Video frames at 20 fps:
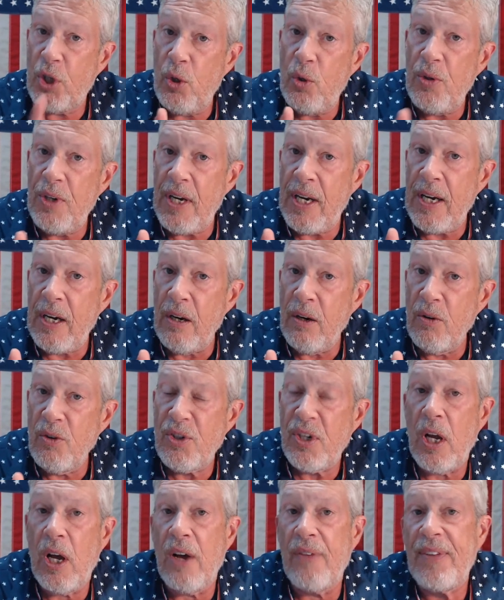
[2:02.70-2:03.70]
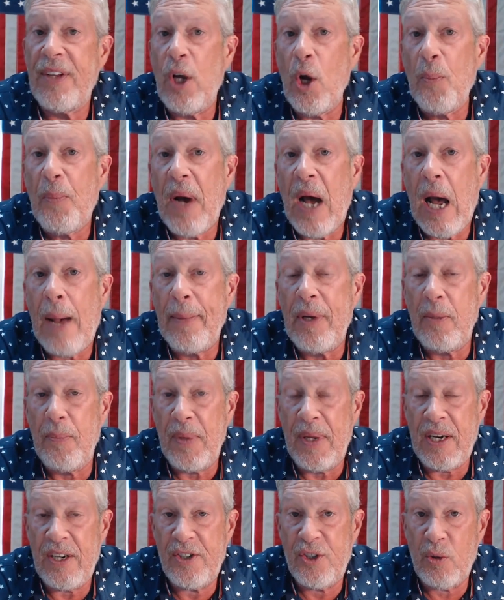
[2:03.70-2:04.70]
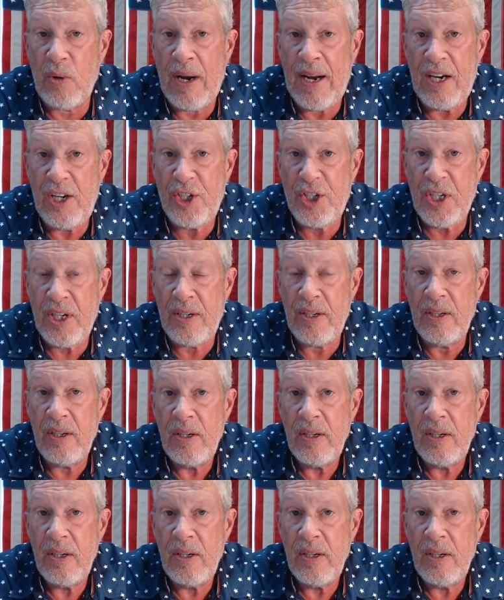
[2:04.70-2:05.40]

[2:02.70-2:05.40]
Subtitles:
years of the Obama administration